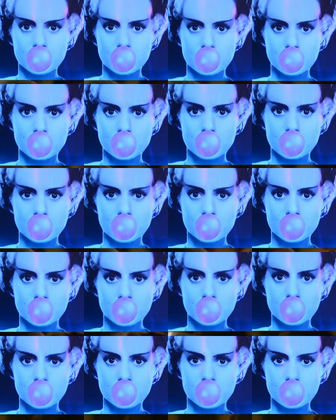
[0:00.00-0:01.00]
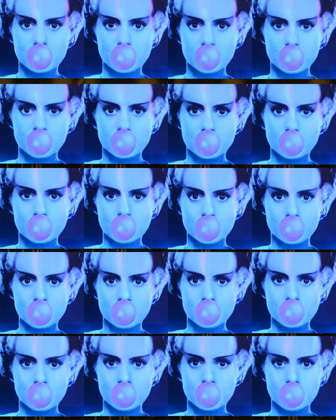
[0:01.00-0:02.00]

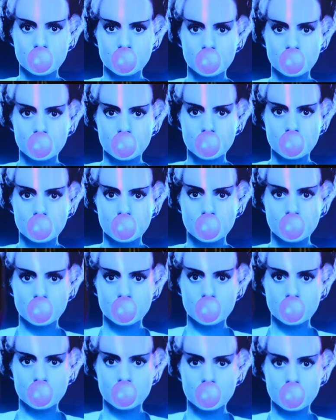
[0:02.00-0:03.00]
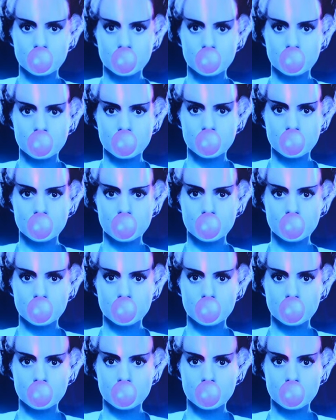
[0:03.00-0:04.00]

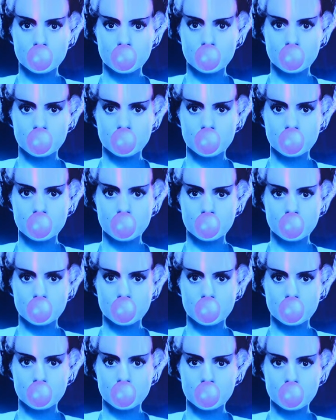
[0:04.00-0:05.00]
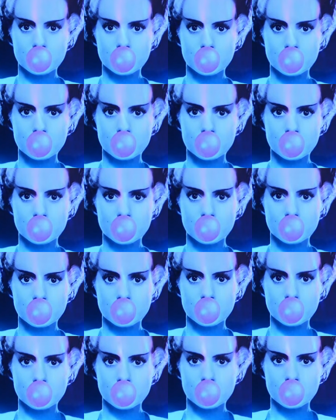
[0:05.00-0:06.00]

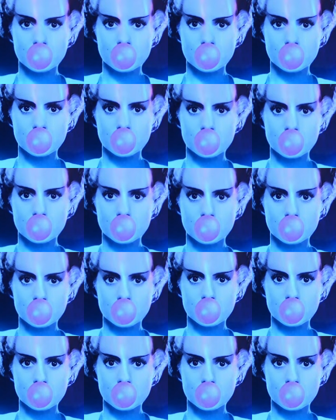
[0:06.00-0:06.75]
The person shown says nothing.